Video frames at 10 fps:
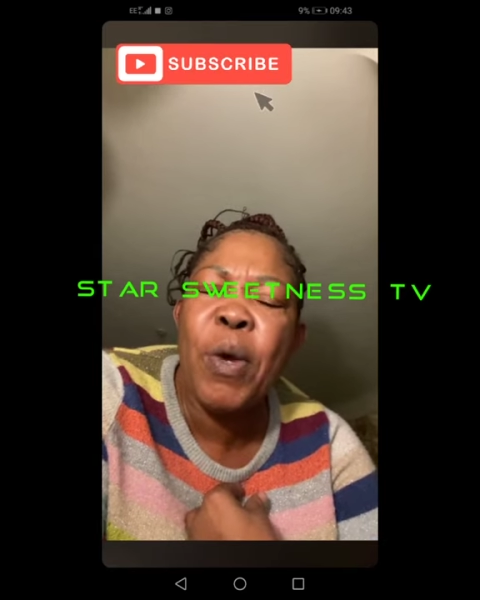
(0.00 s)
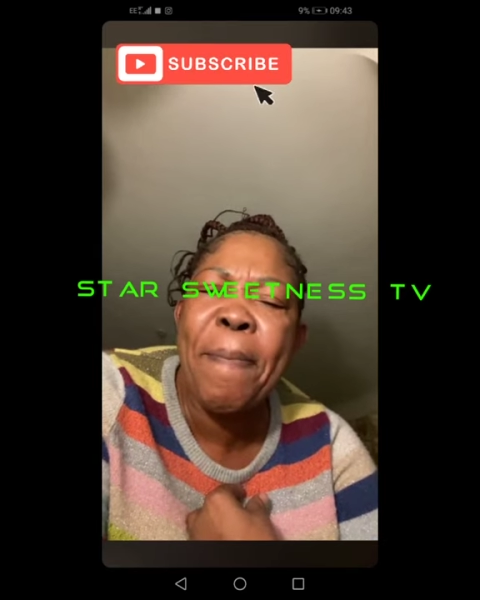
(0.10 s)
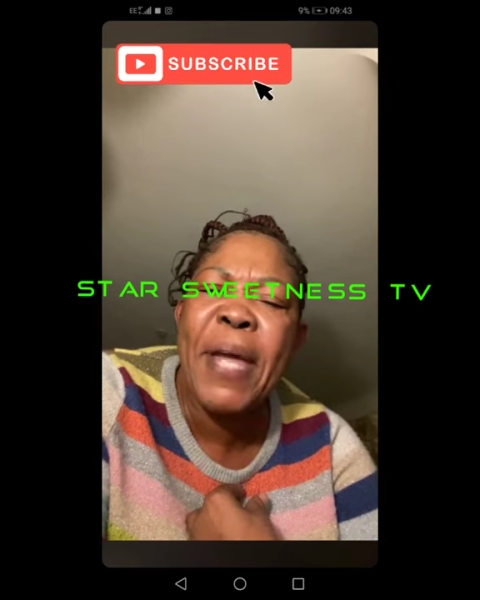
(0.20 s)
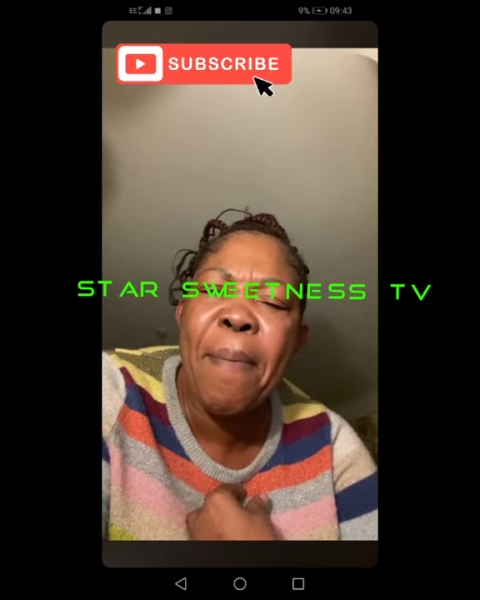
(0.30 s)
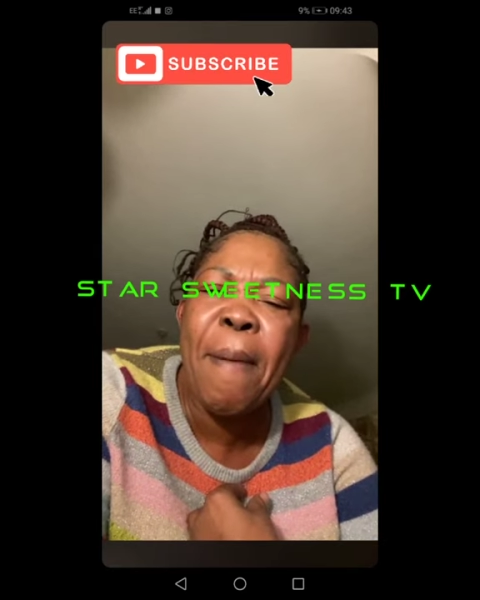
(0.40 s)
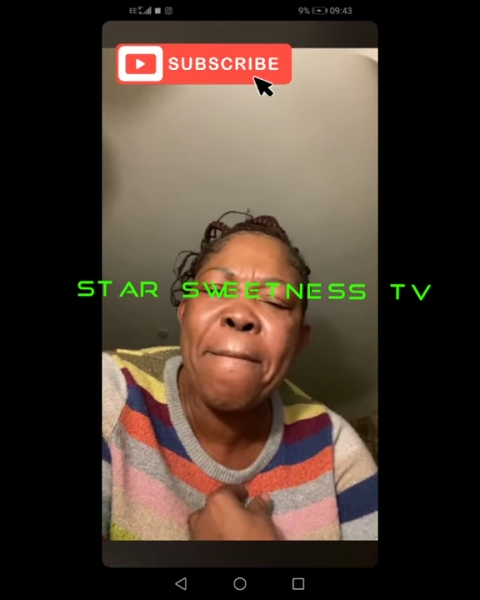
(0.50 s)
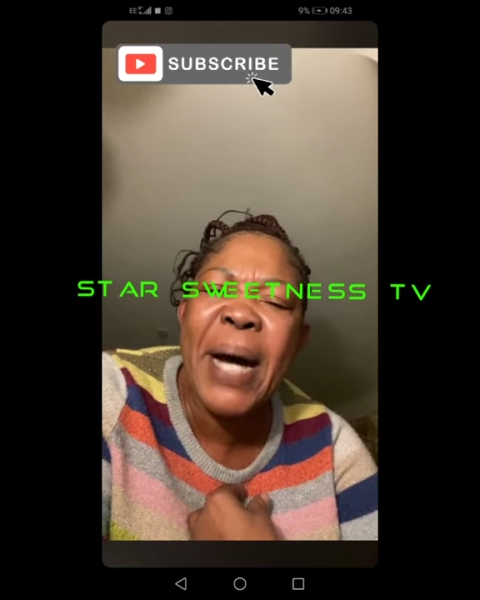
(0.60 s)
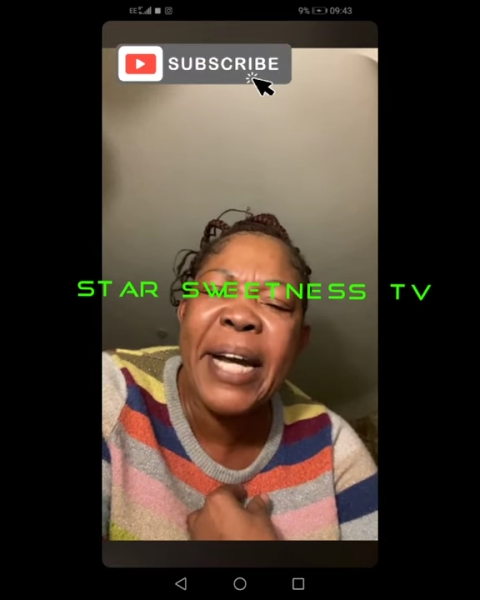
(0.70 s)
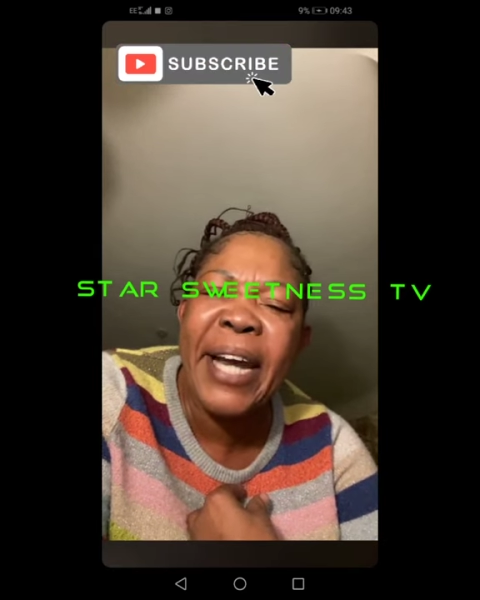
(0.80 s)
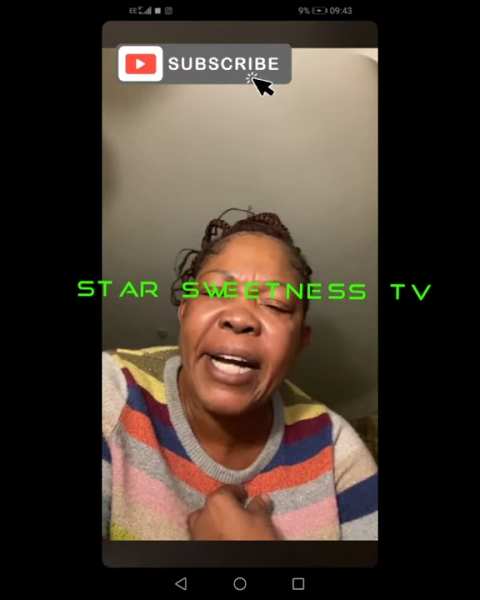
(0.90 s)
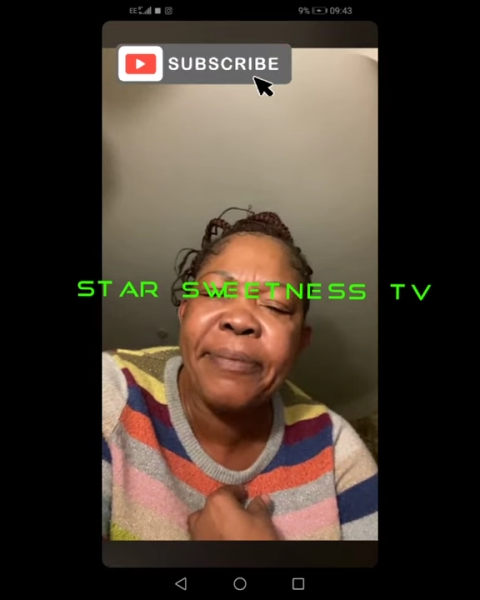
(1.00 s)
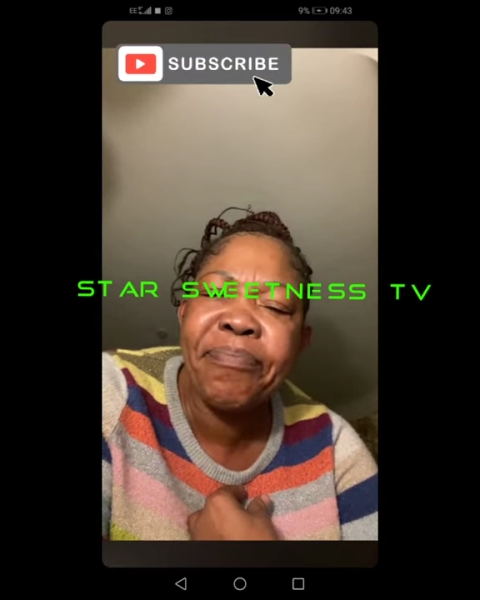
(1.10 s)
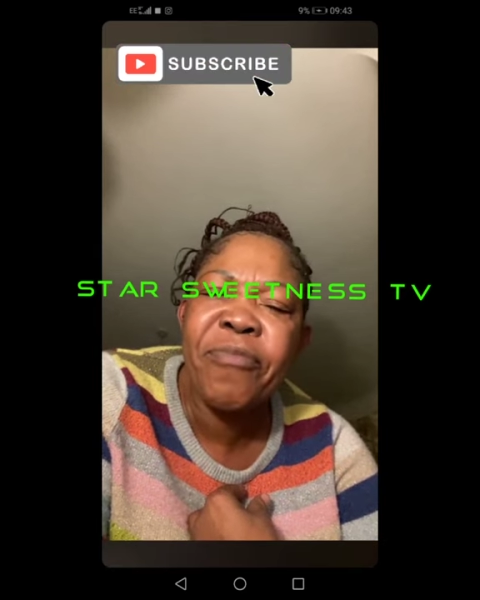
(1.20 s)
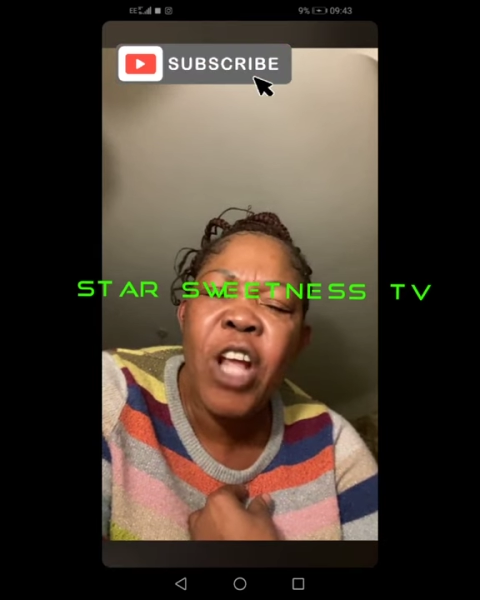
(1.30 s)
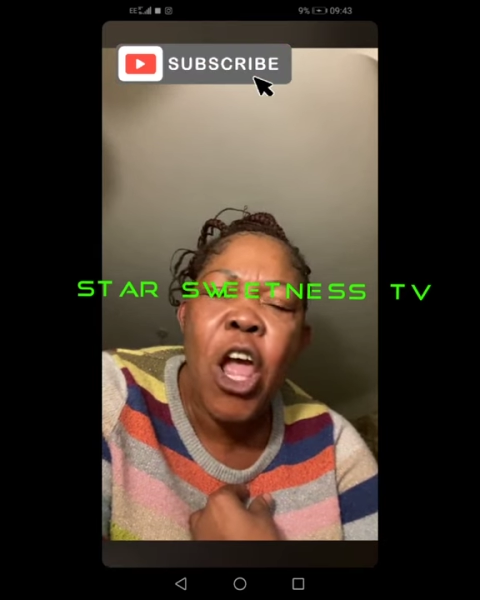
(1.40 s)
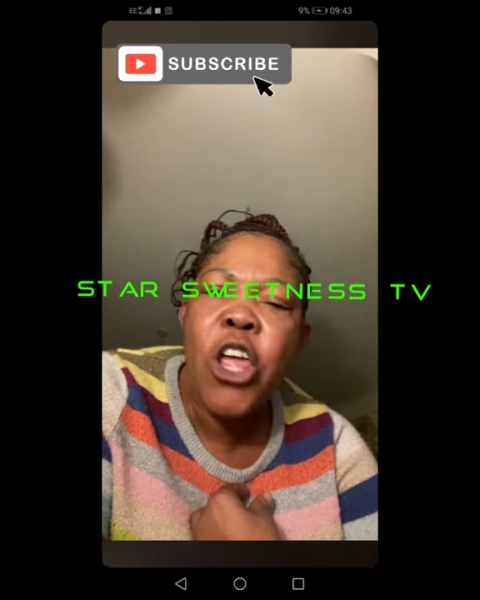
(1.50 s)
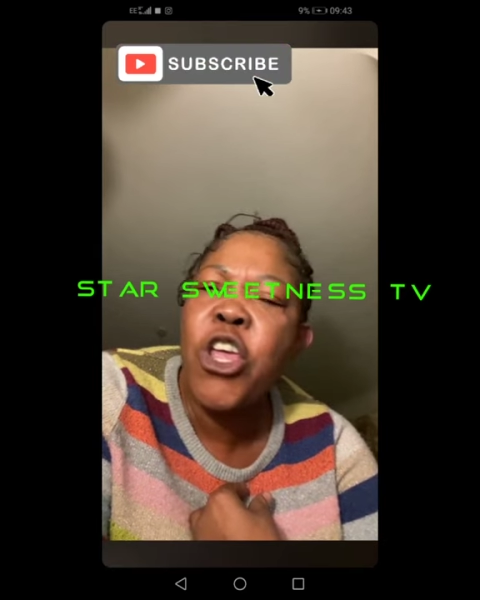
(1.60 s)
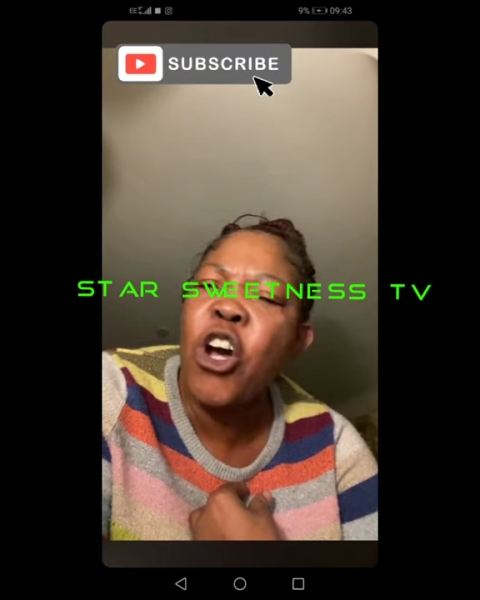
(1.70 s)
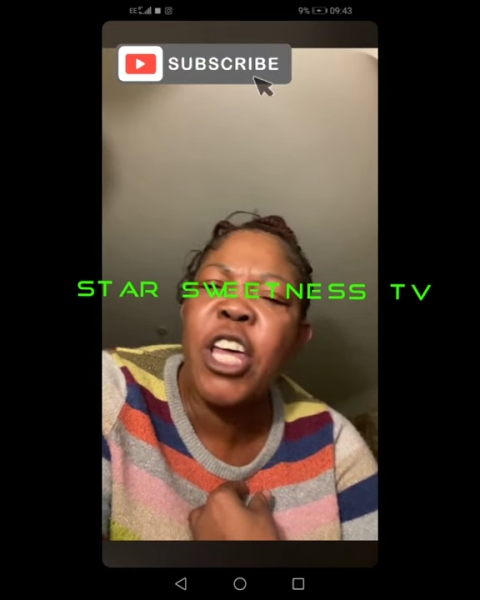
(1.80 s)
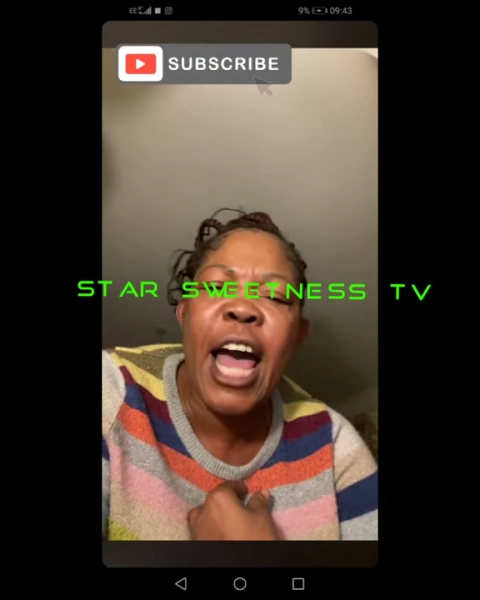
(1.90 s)
Do it, able mother.
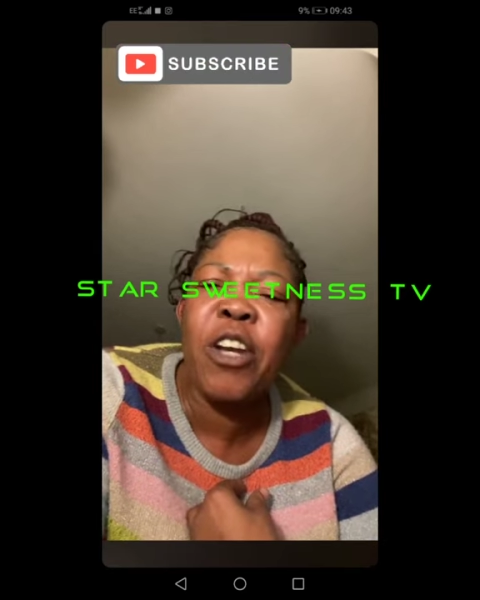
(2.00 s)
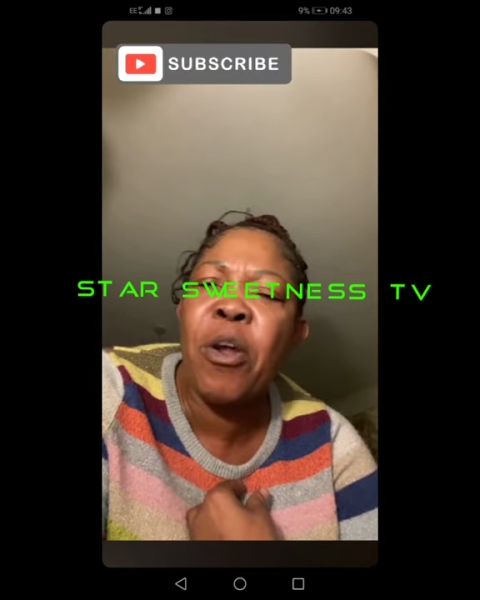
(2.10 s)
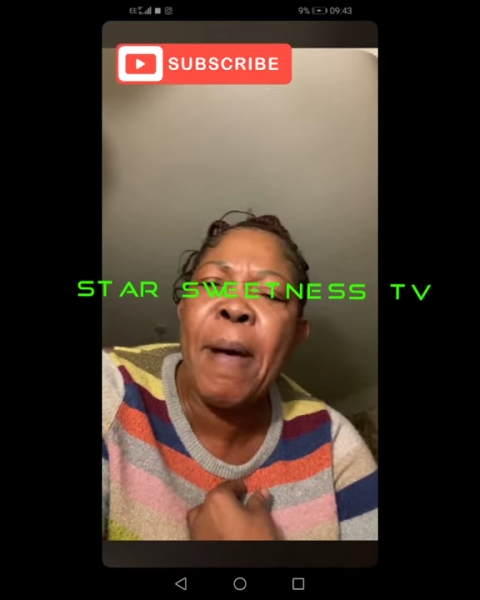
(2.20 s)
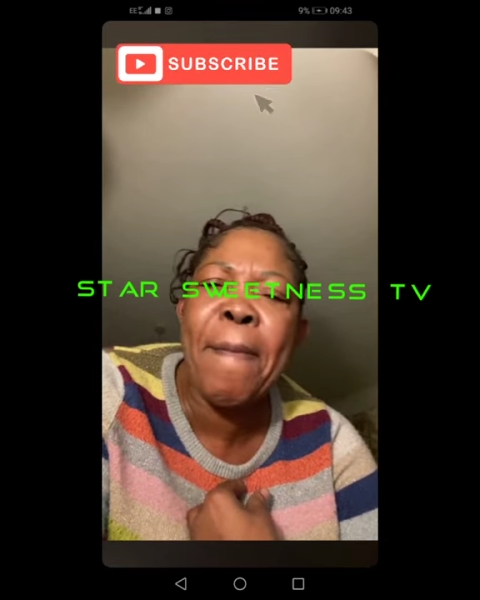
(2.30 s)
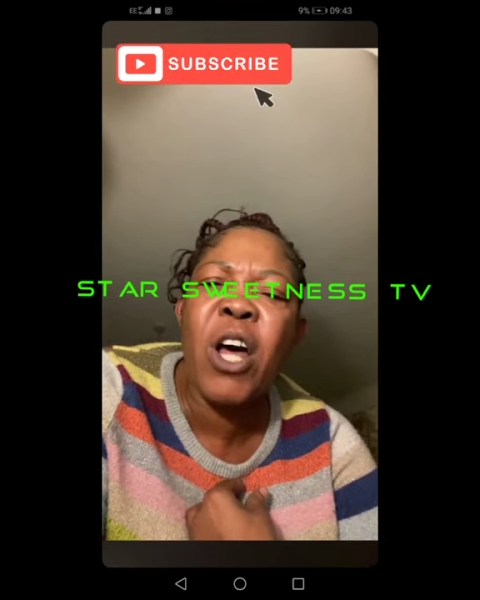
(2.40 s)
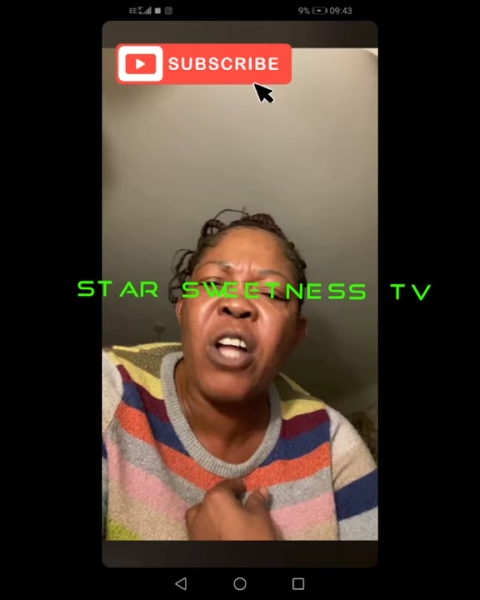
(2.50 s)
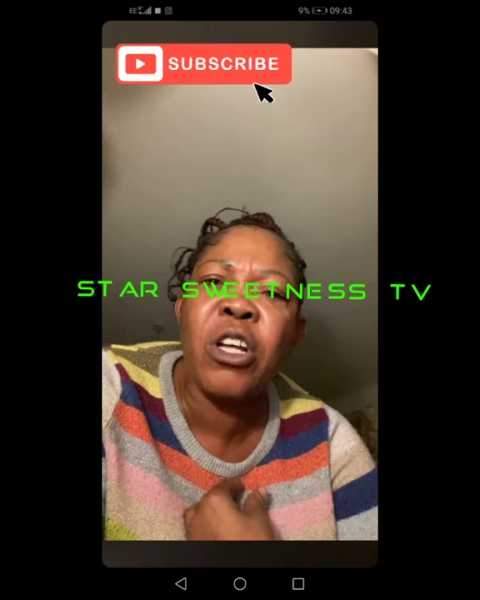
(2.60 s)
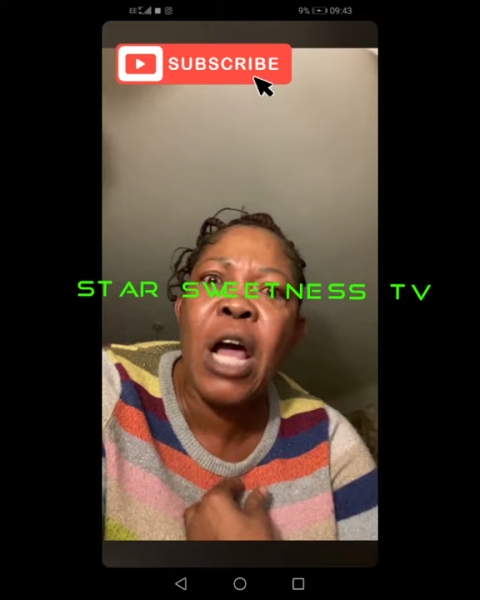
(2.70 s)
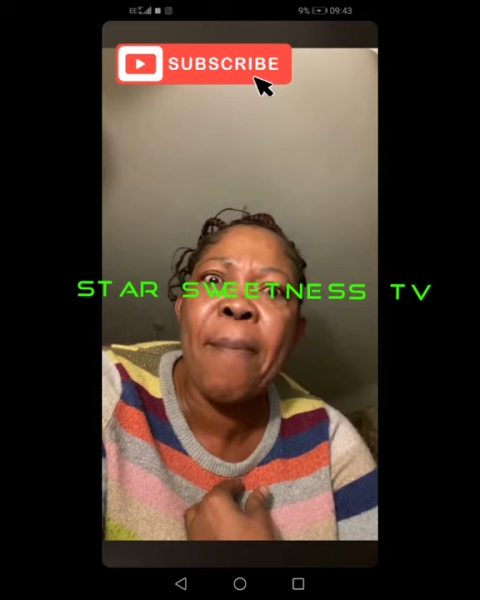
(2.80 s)
You can't do my back nothing.